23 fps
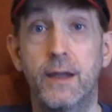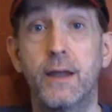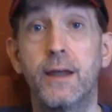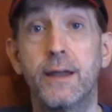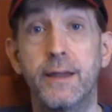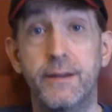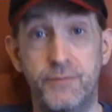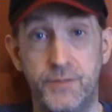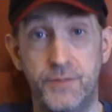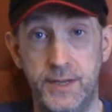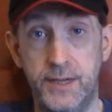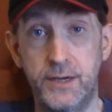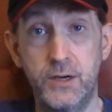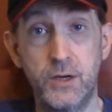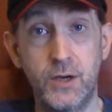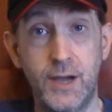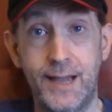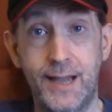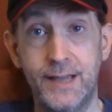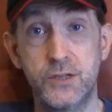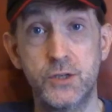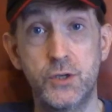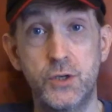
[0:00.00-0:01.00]
If they don't
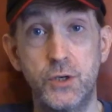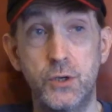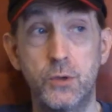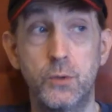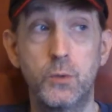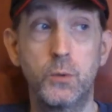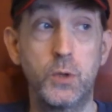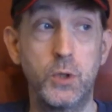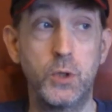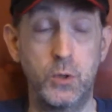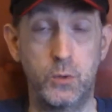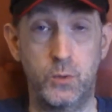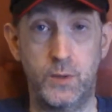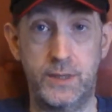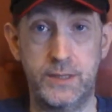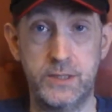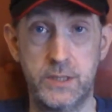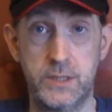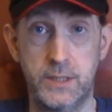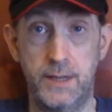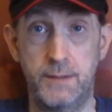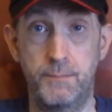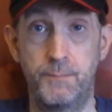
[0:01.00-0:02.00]
ask you, you ask
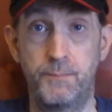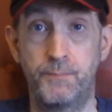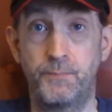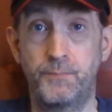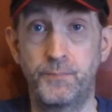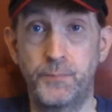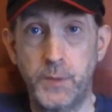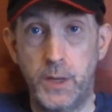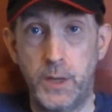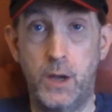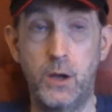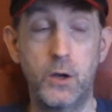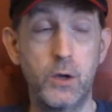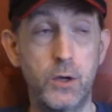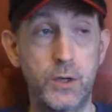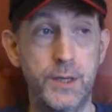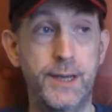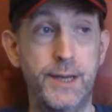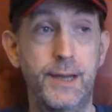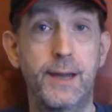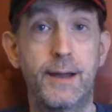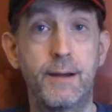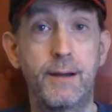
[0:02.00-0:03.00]
them.
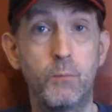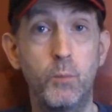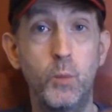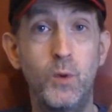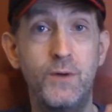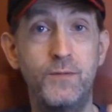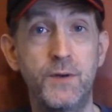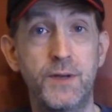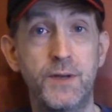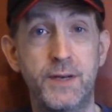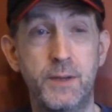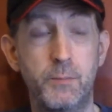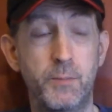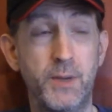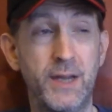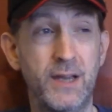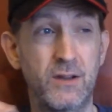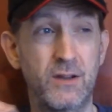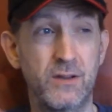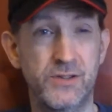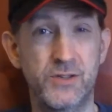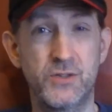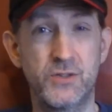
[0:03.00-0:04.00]
Okay, I'm waffling a bit
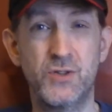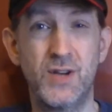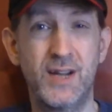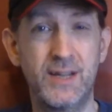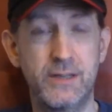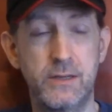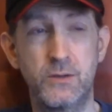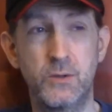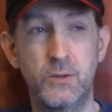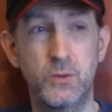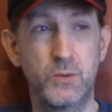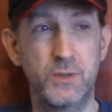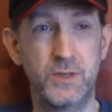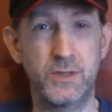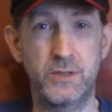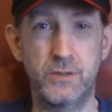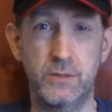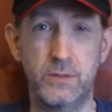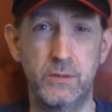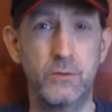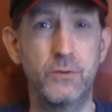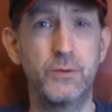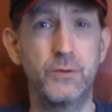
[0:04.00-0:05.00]
because I tried to do this
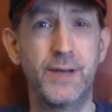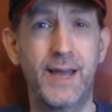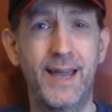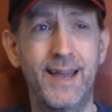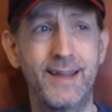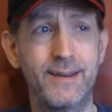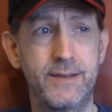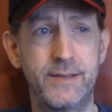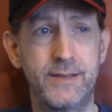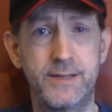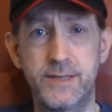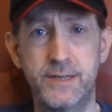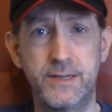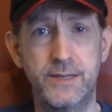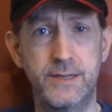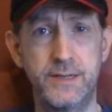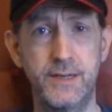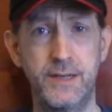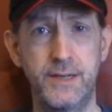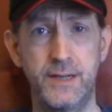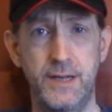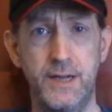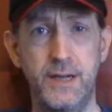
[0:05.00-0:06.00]
unedited.
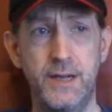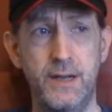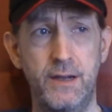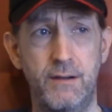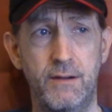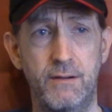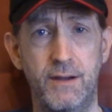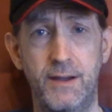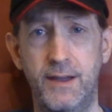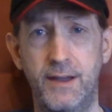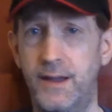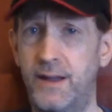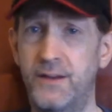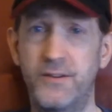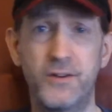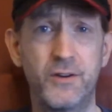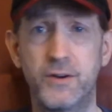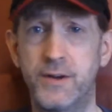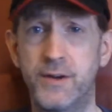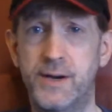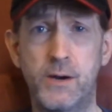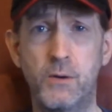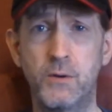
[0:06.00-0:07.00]
Right, I don't
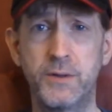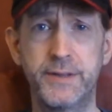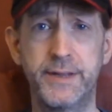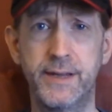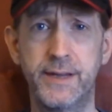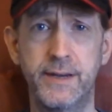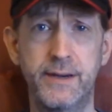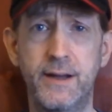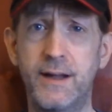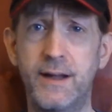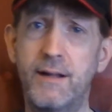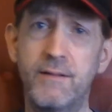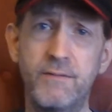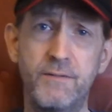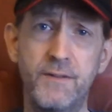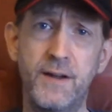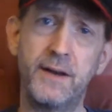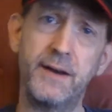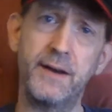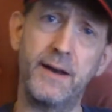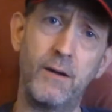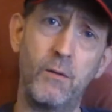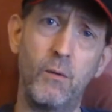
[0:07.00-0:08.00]
know how I did. I'll
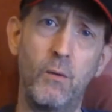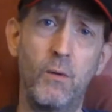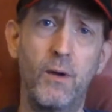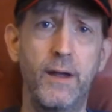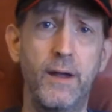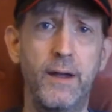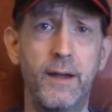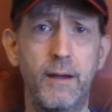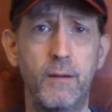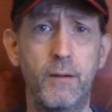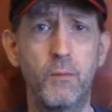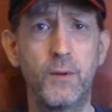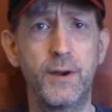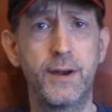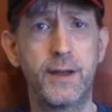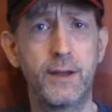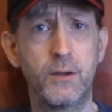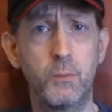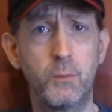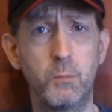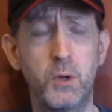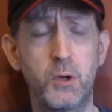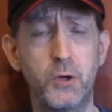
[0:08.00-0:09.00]
find out when I
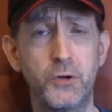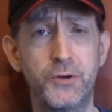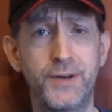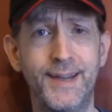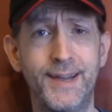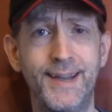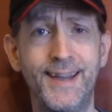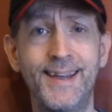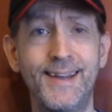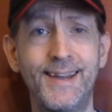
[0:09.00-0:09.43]
upload it.